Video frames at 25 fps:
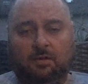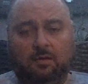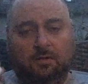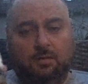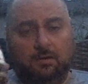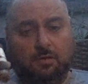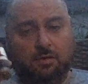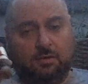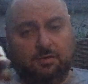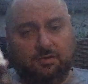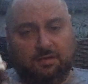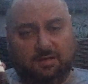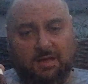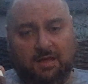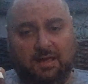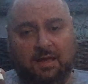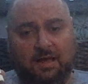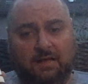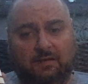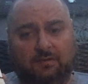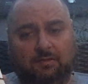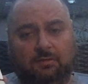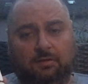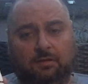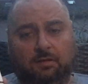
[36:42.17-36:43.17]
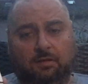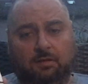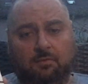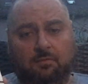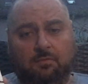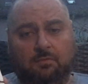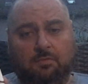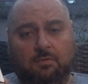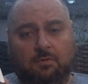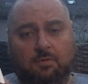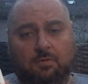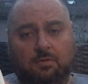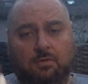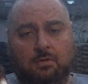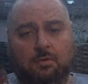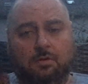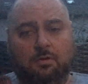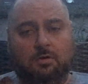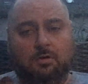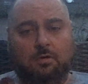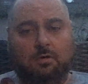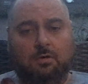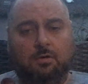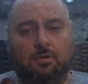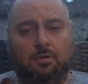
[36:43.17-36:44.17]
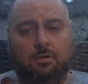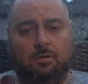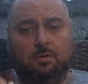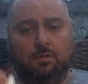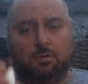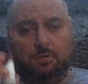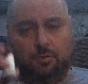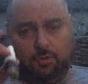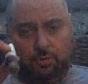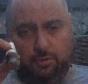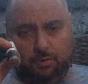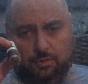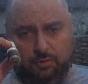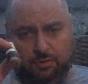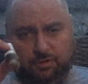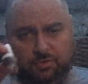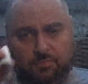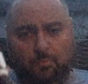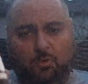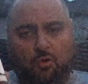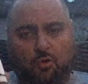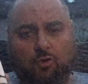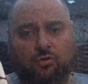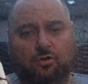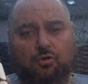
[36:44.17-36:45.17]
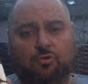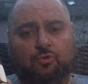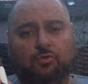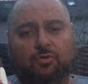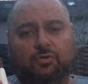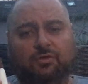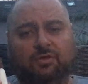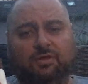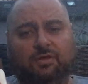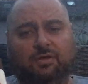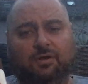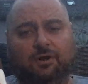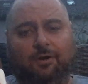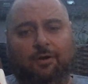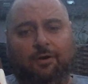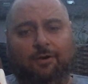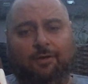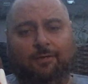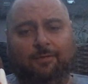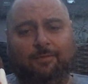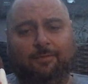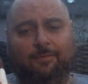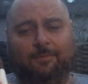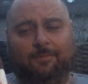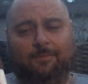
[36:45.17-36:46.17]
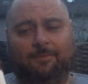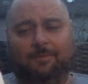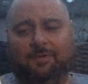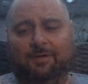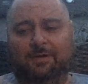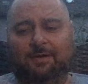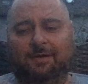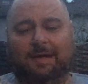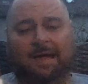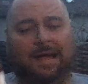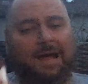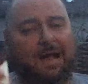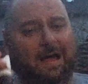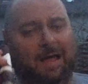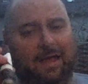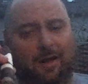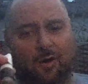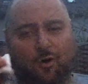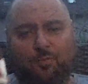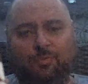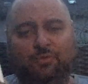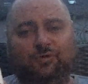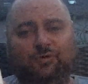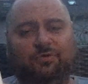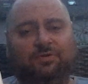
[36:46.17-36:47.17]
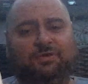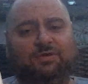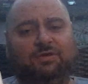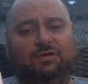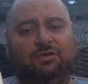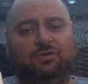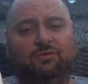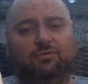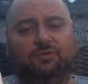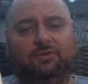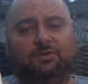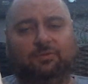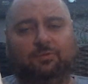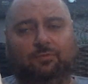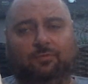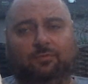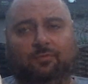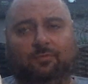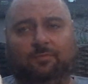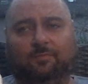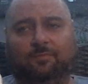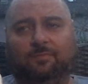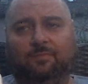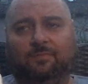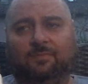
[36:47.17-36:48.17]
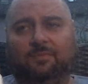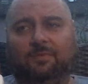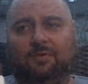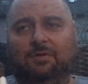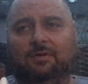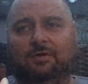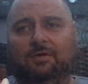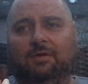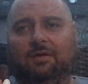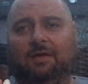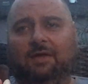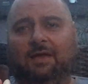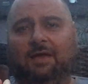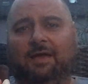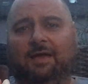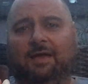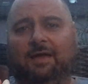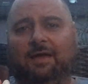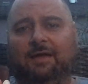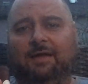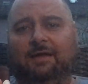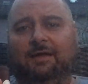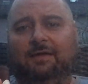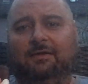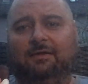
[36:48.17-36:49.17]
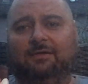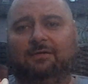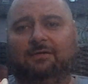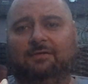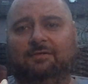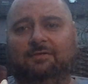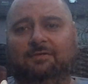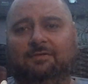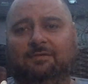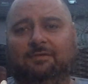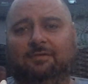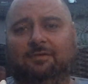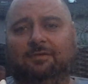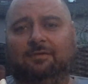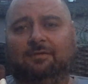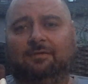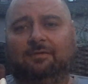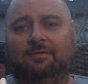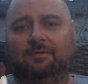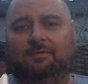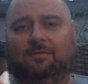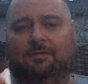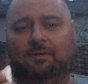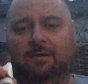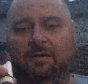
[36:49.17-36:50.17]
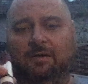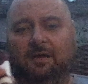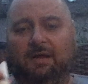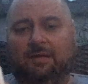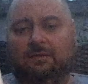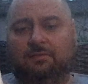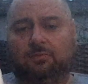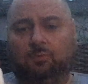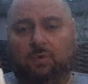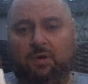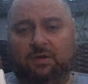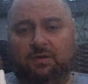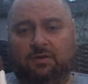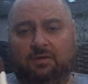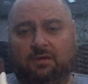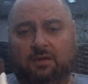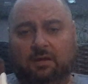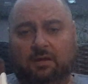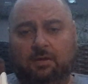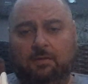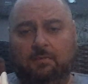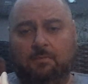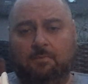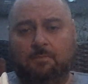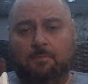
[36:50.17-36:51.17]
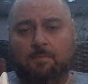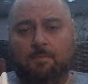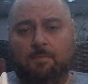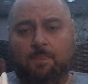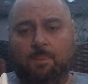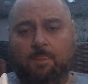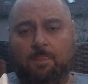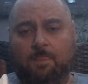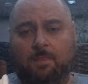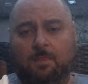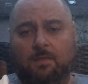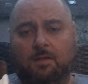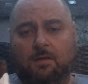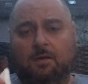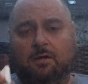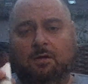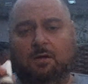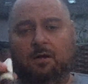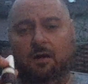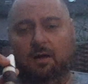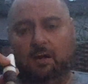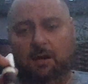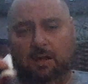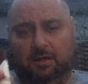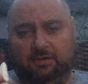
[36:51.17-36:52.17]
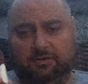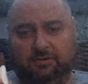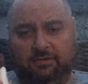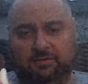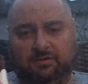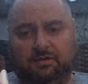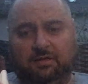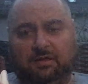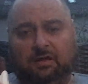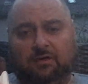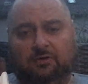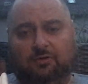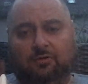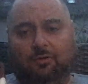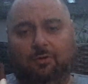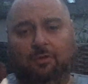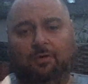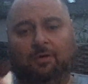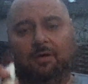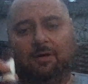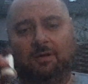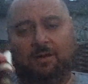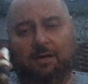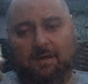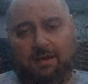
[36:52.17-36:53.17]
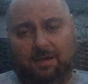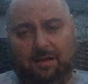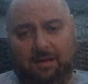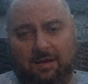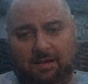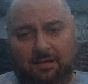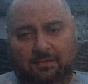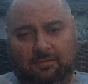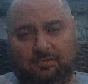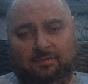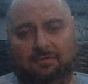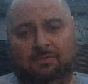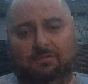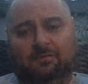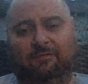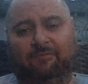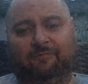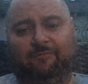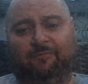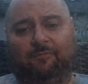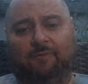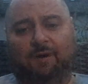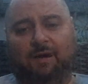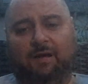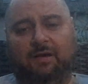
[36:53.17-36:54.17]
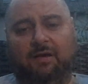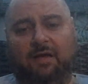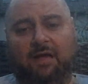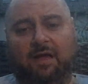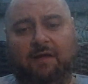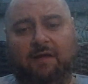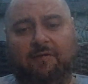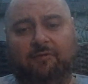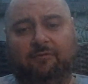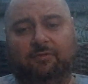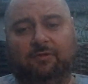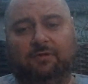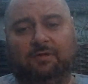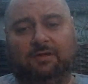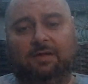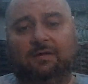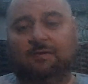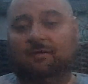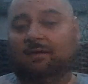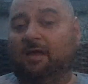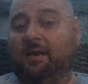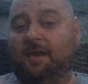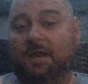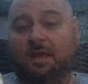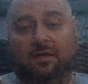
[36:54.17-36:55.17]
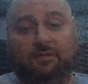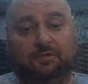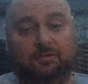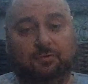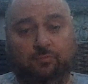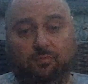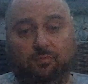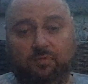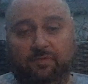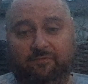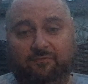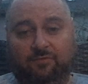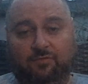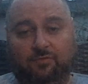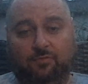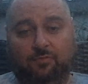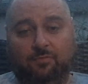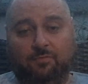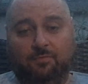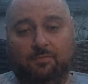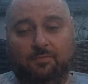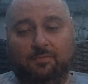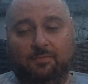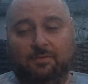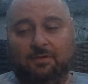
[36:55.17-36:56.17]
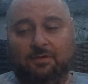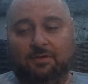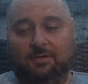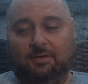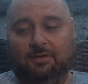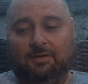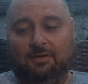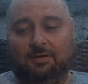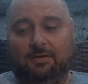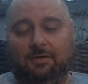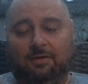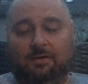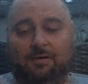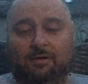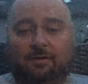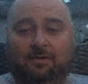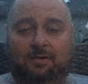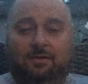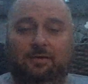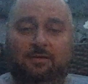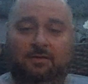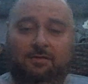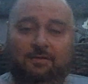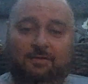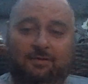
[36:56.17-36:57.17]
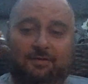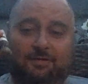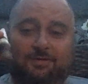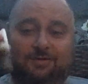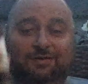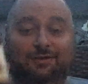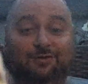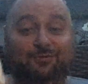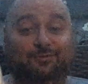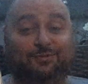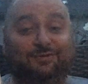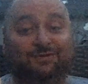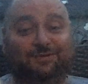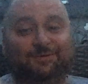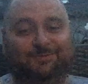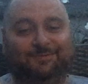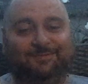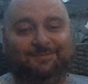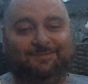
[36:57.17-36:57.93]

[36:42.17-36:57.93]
stay healthy. Smoke a good cigar. I hope to see you soon. And next Wednesday, another cigar talk, and the Friday after that, another review. See you soon.